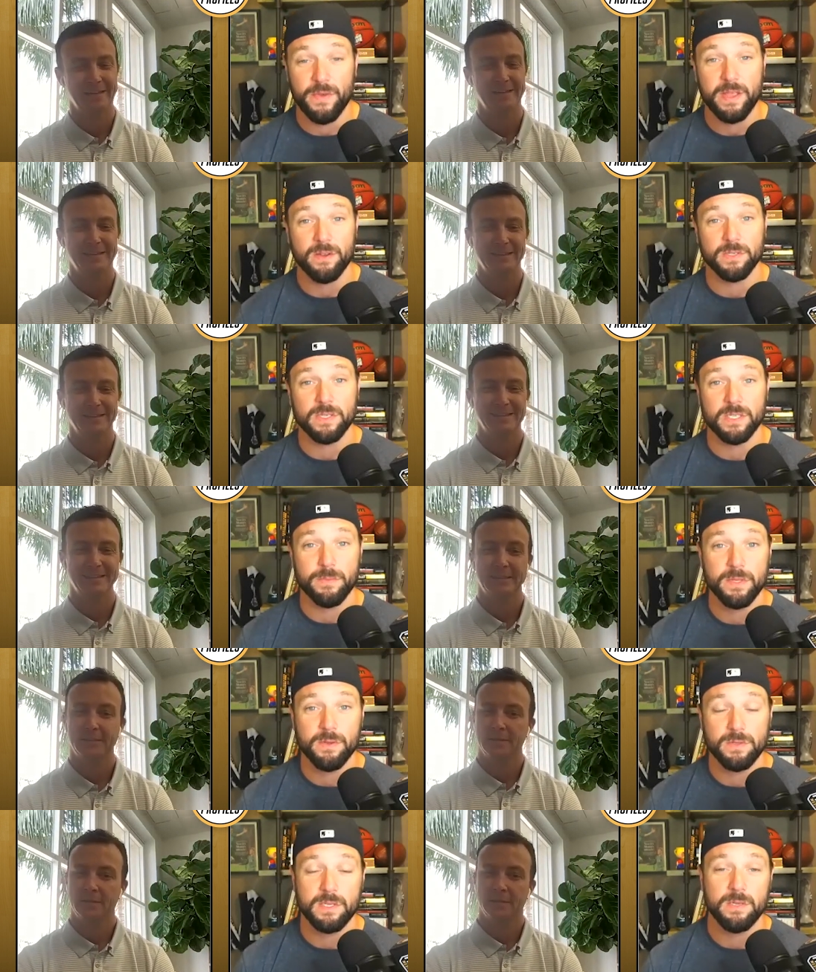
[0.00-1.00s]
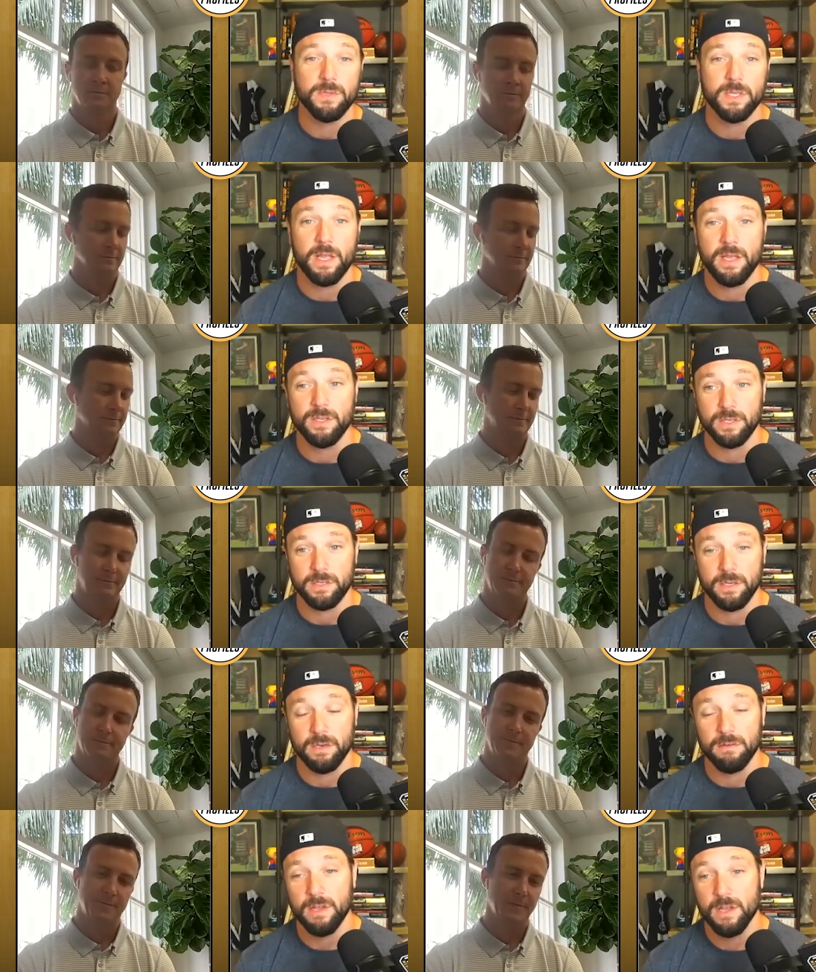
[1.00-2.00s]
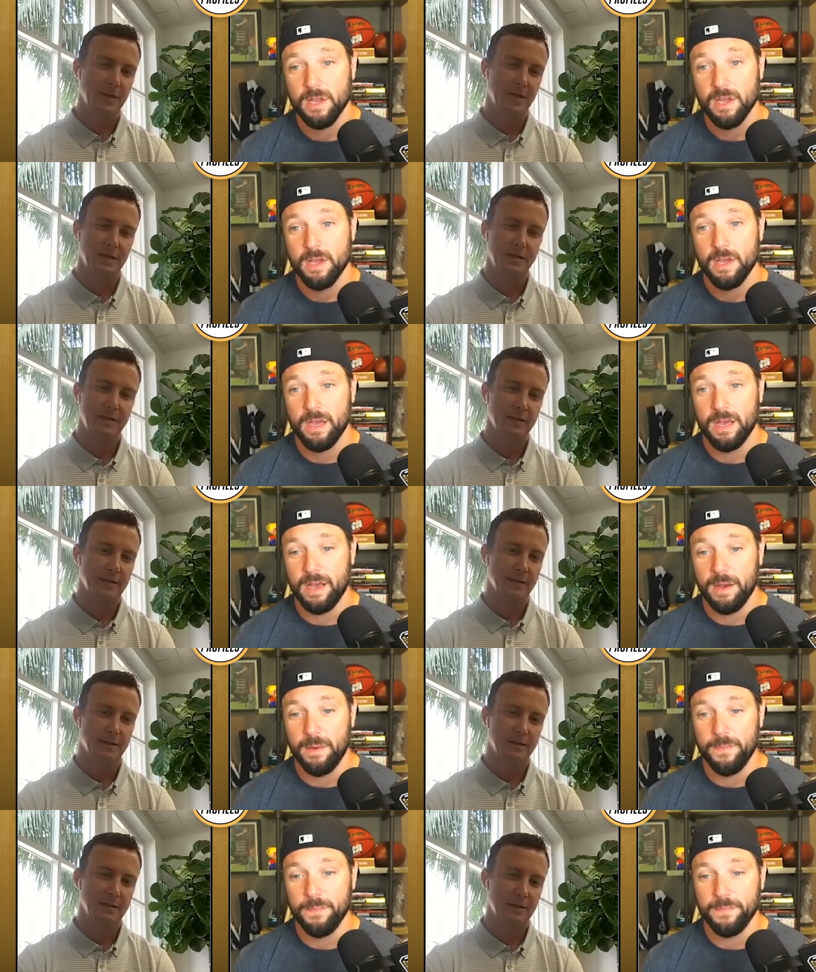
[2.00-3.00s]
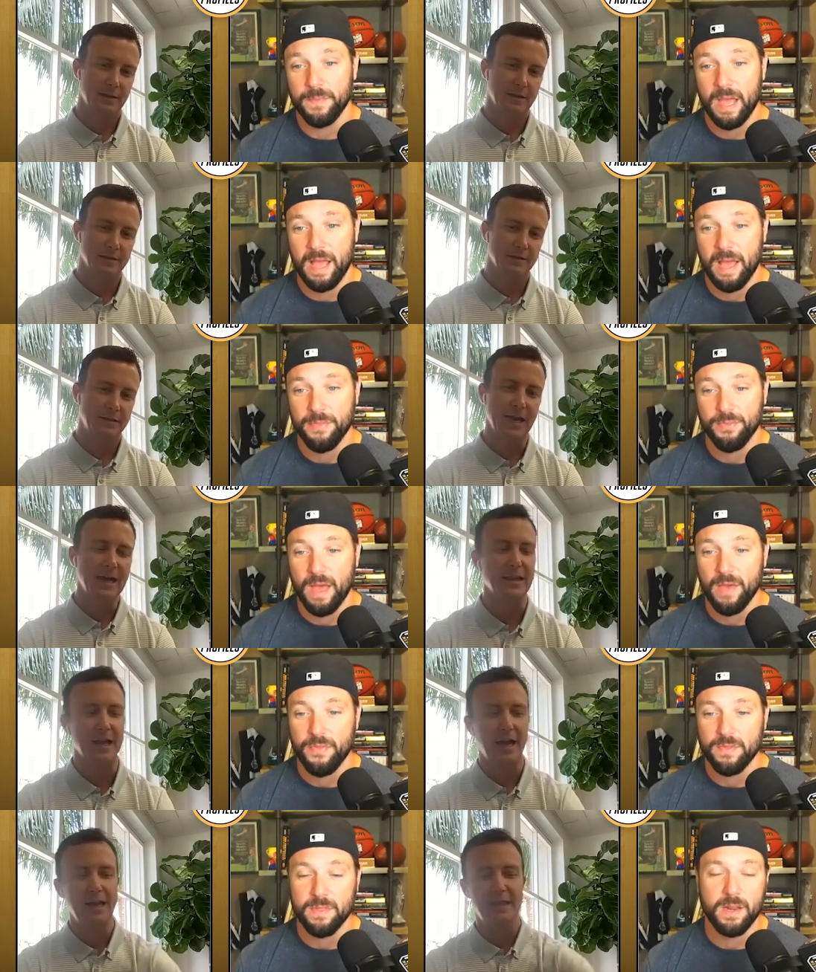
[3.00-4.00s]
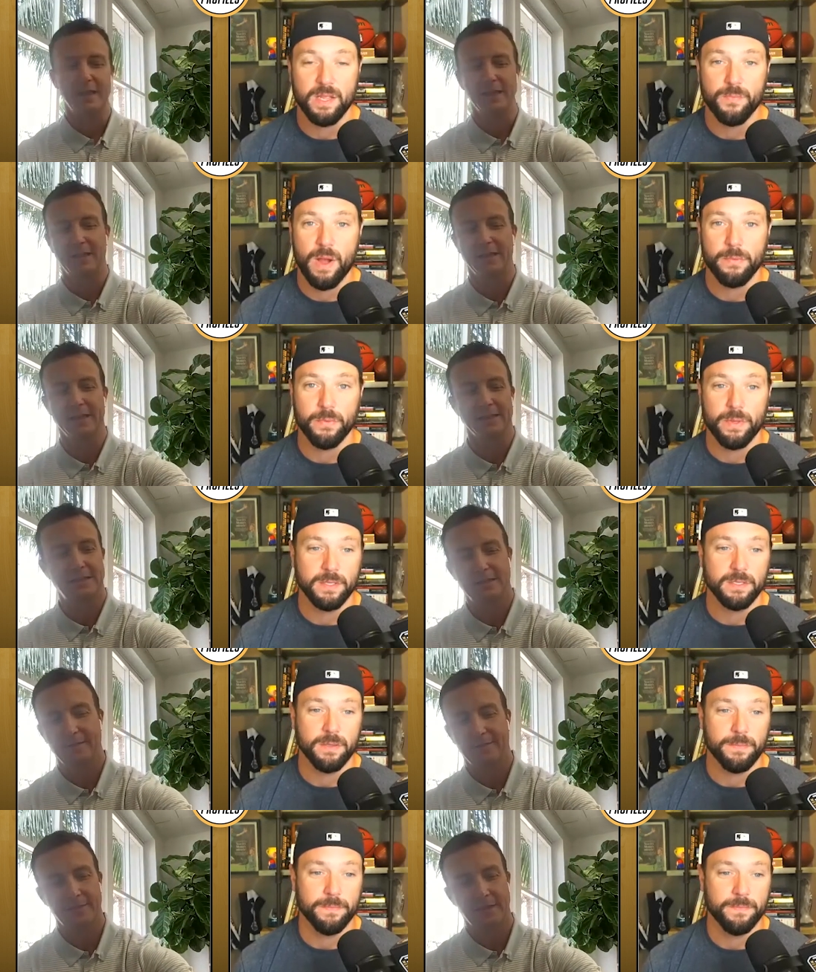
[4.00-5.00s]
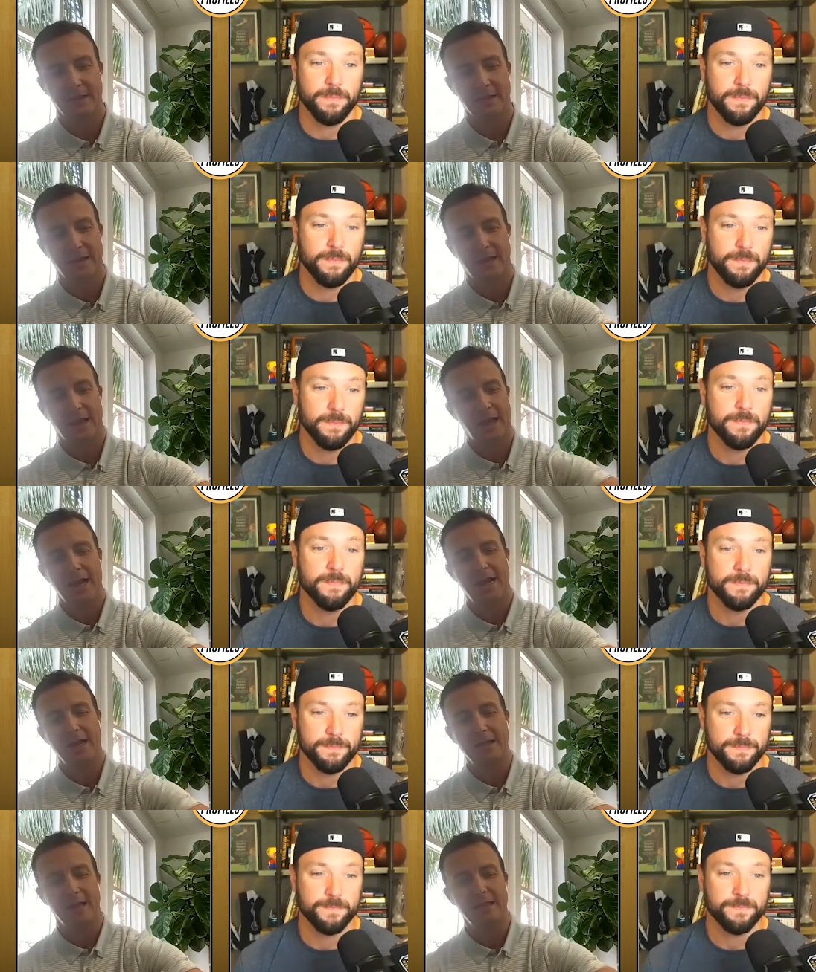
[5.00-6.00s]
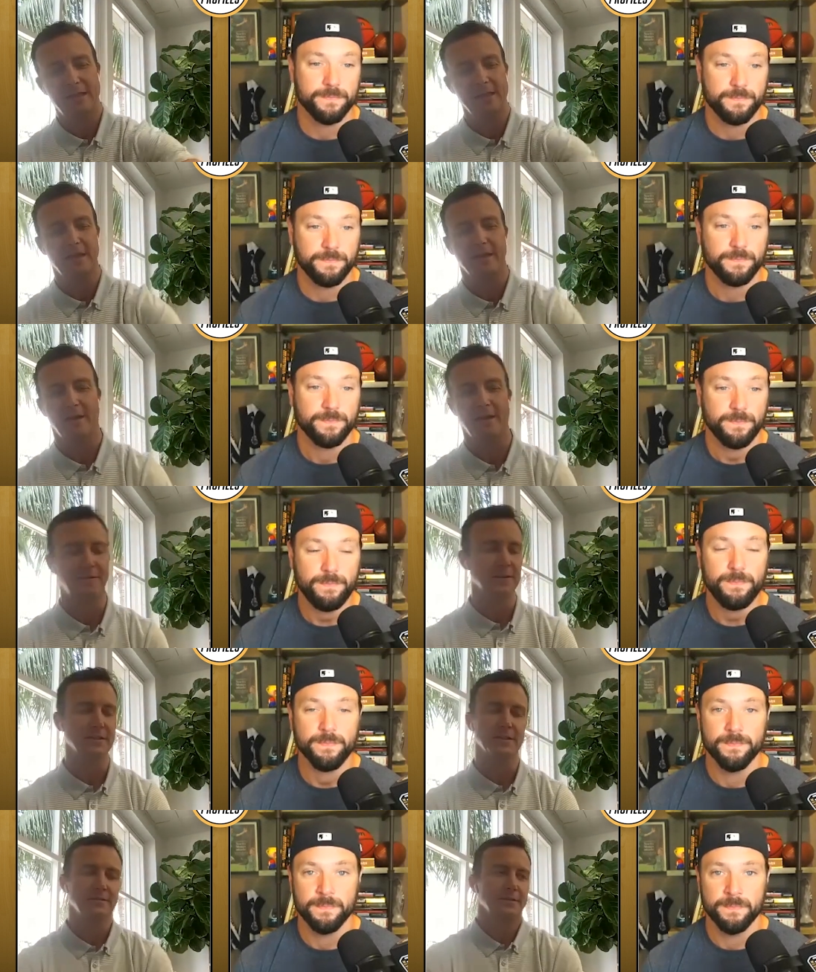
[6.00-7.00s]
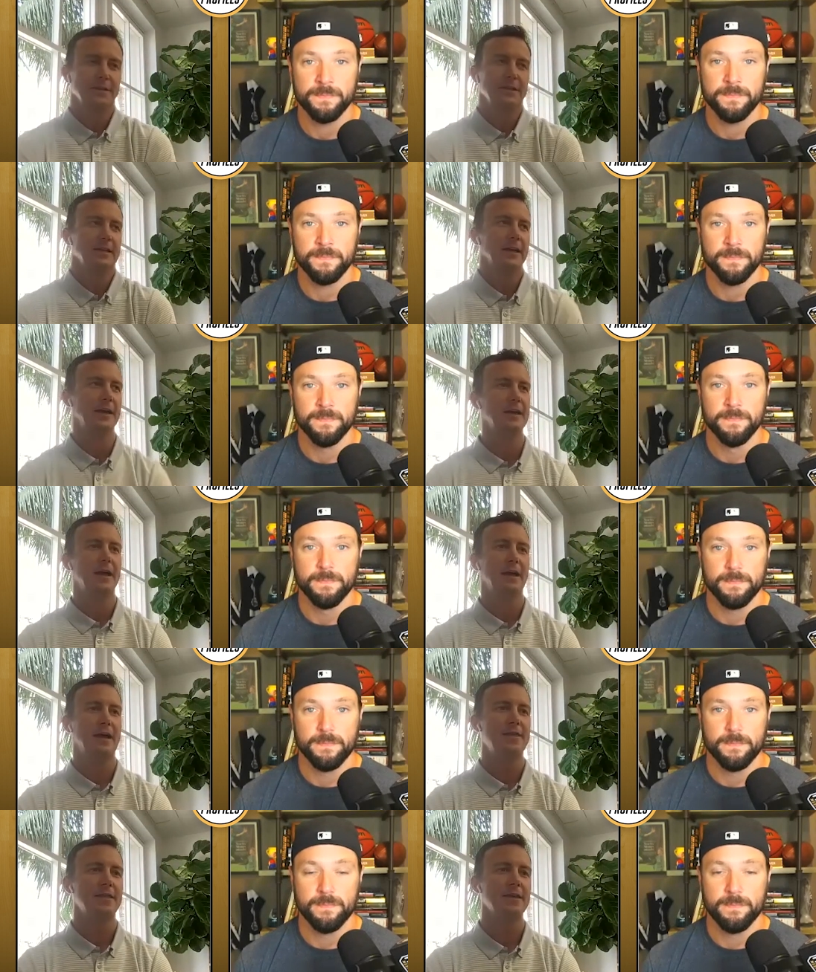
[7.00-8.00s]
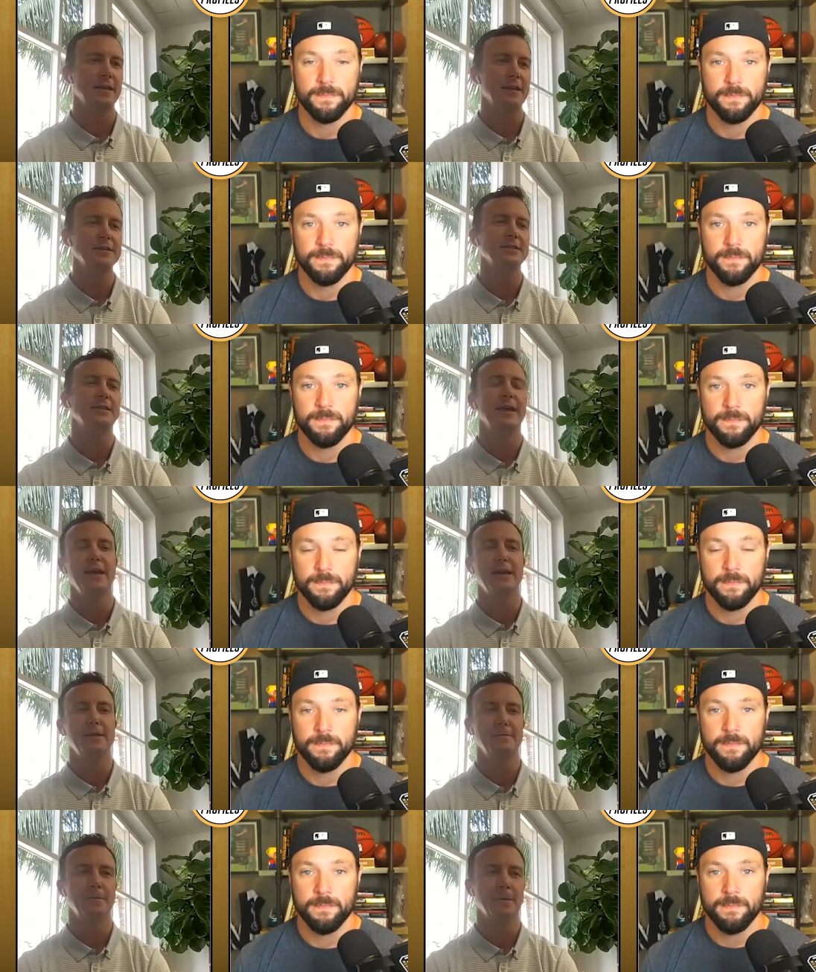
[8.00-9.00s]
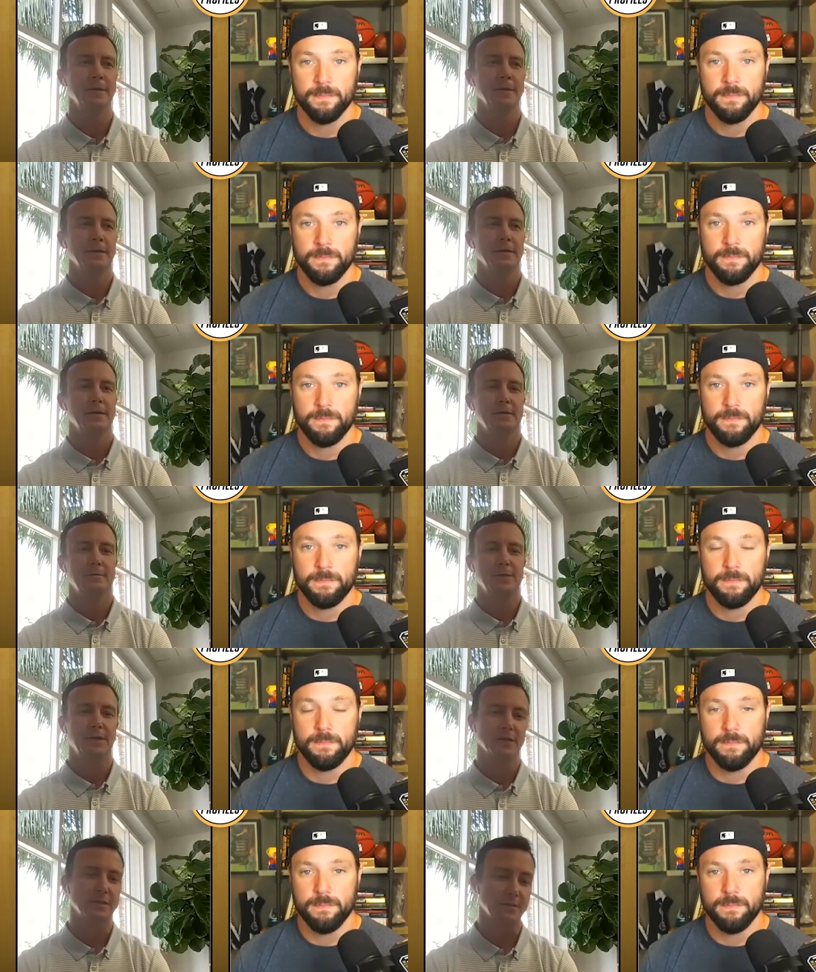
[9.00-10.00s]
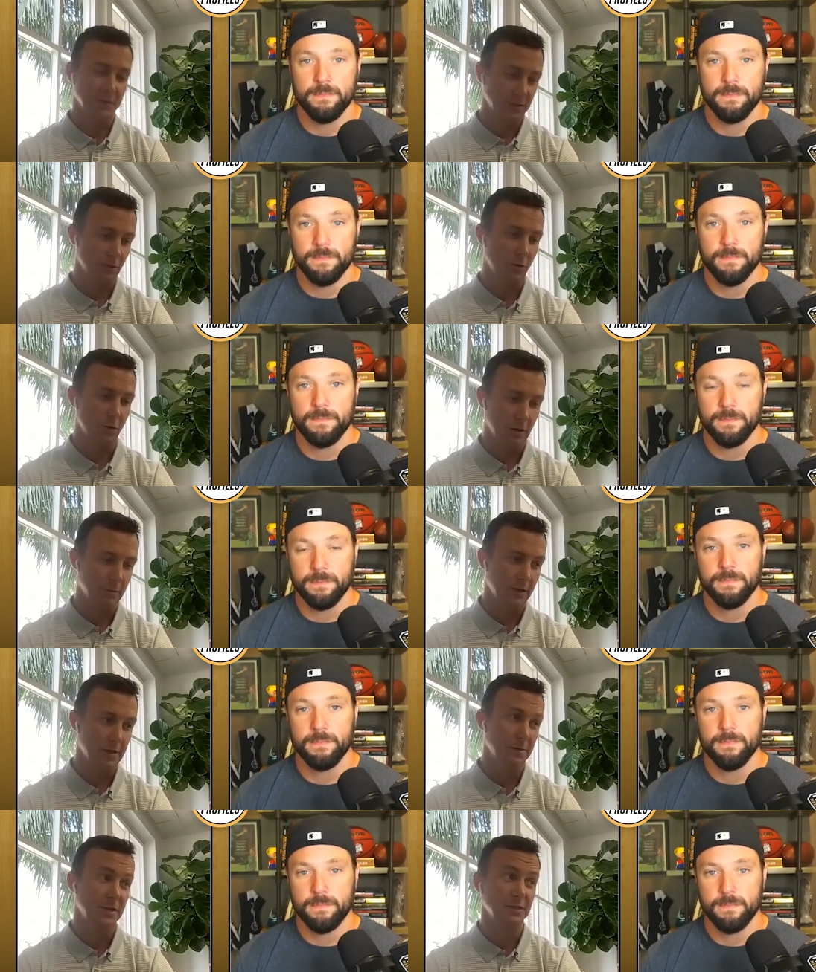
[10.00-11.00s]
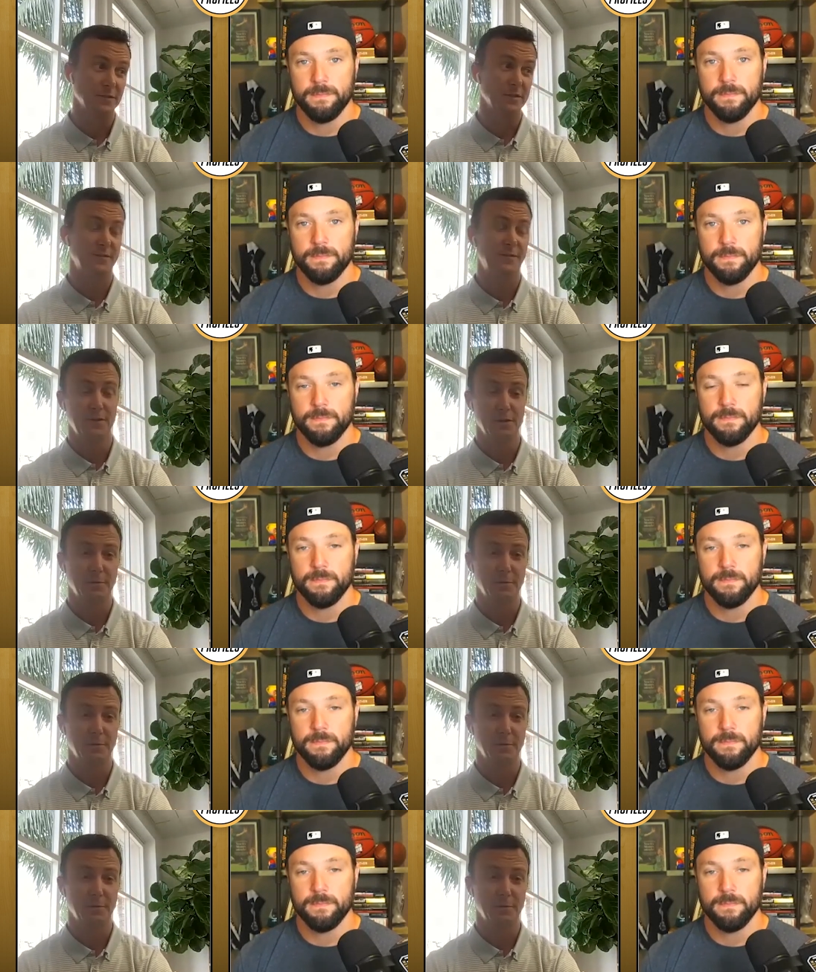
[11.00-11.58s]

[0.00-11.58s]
Speaker 1: figures in some of those teams in Asia. So um, I I think that he probably is a.
Speaker 2: I, I think offensively, I, I think his game, because of his scoring ability, because of his